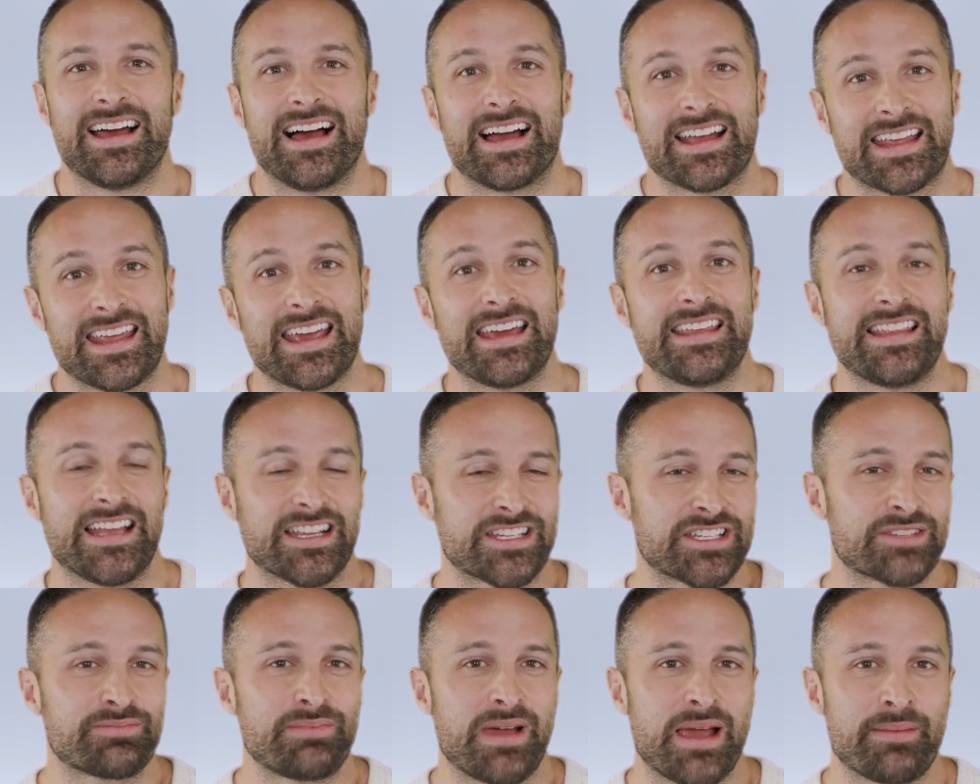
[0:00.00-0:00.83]
Again,
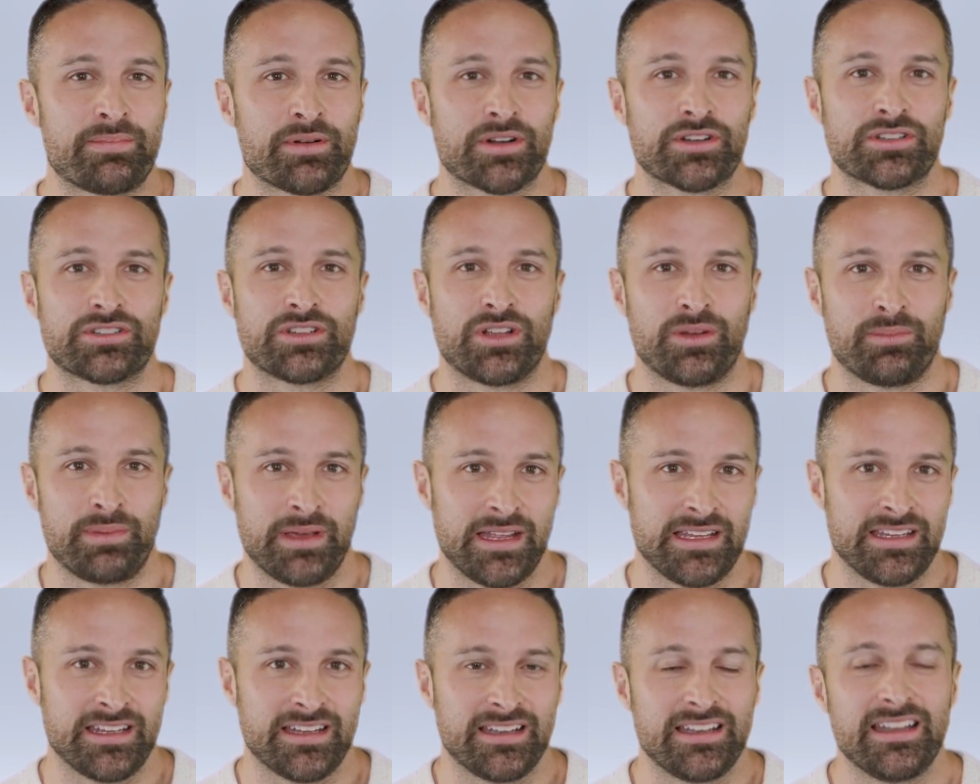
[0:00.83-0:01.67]
that's just my personal
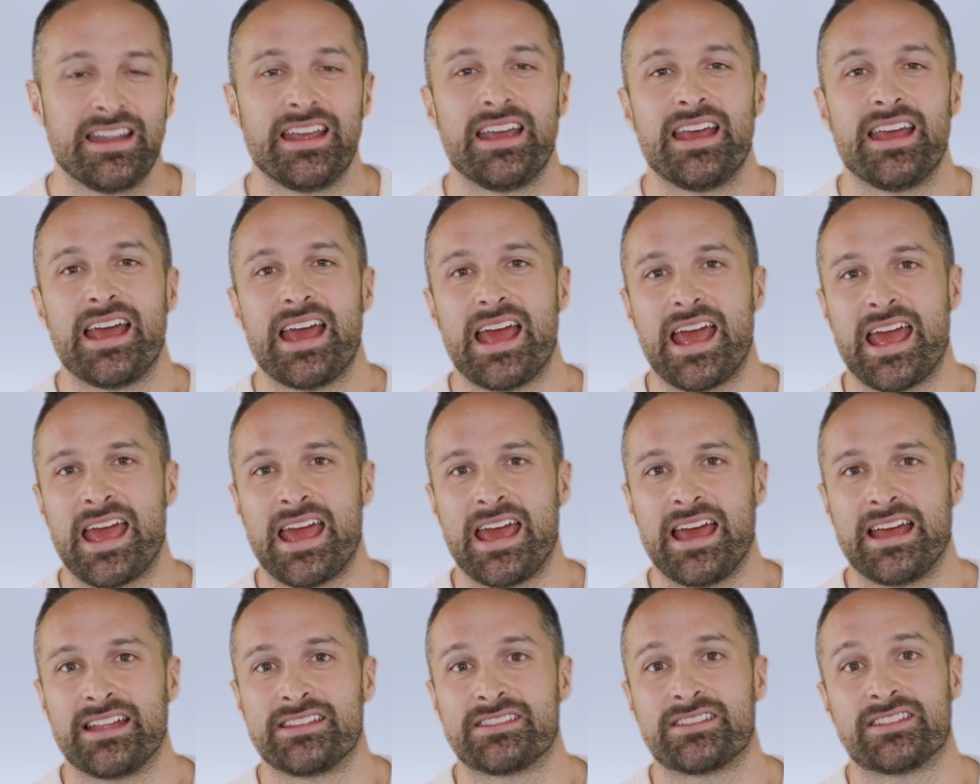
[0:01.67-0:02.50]
opinion,
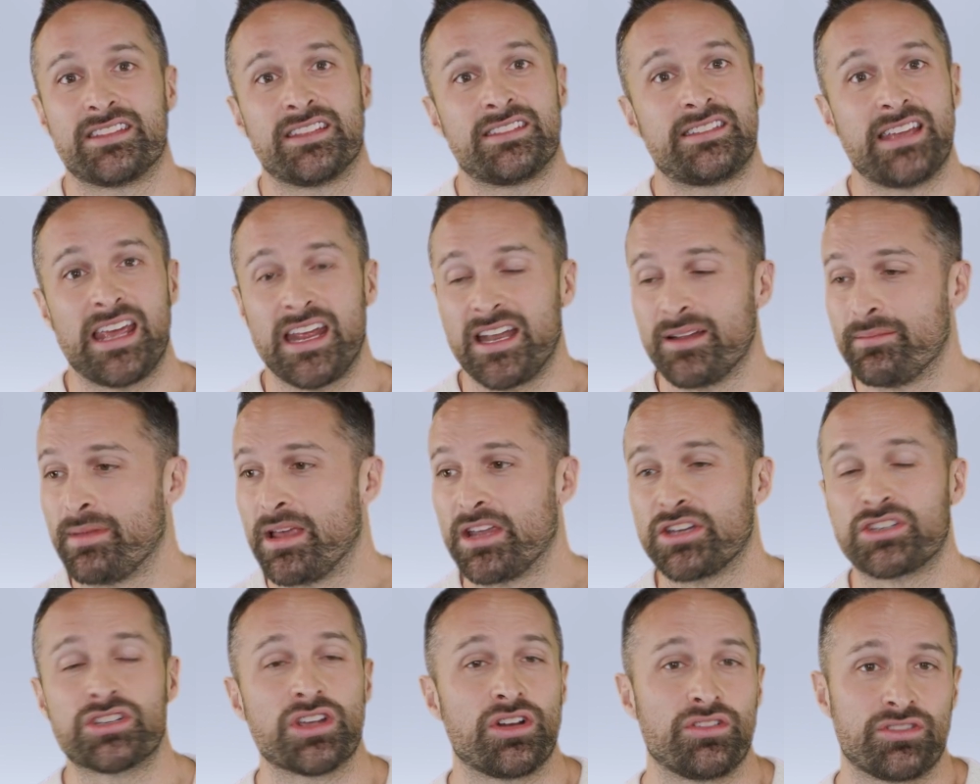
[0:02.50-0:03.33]
and the data
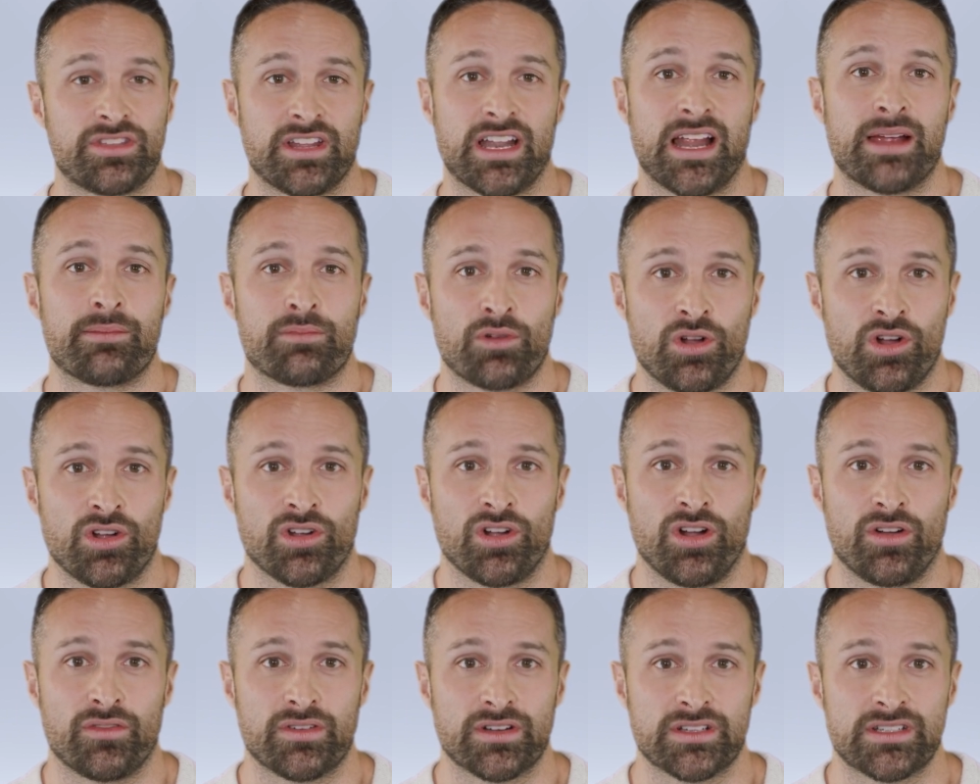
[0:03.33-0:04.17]
may show that I'm wrong
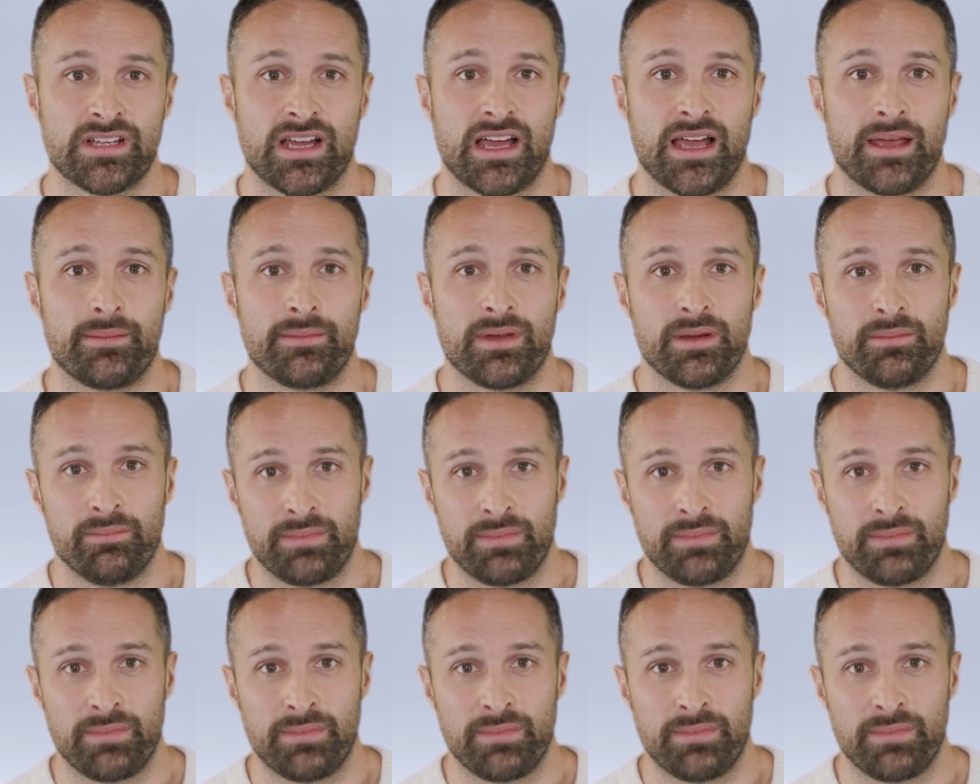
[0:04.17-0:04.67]
over time.